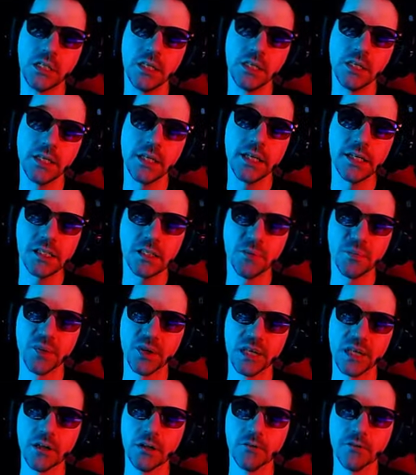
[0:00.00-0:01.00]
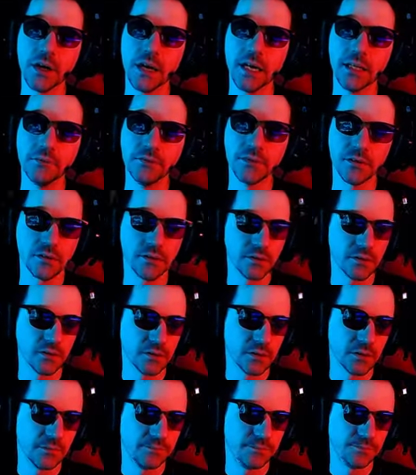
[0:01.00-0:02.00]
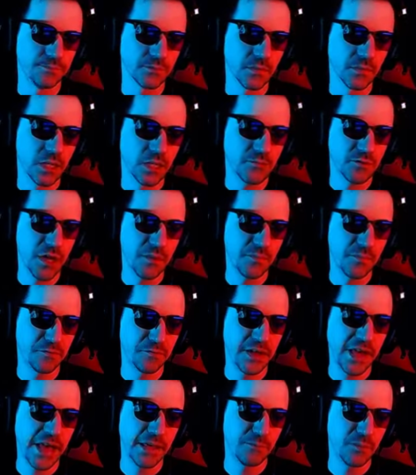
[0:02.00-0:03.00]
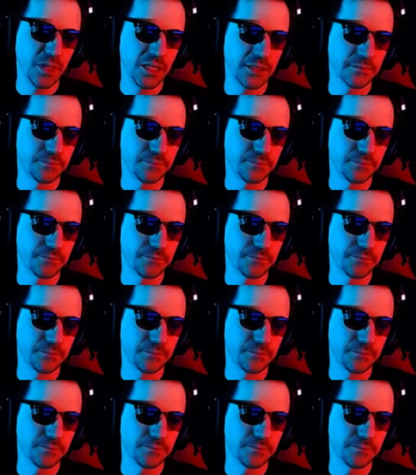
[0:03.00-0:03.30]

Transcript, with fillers: You got some pretty ill rhymes. I'll drop a fat beat.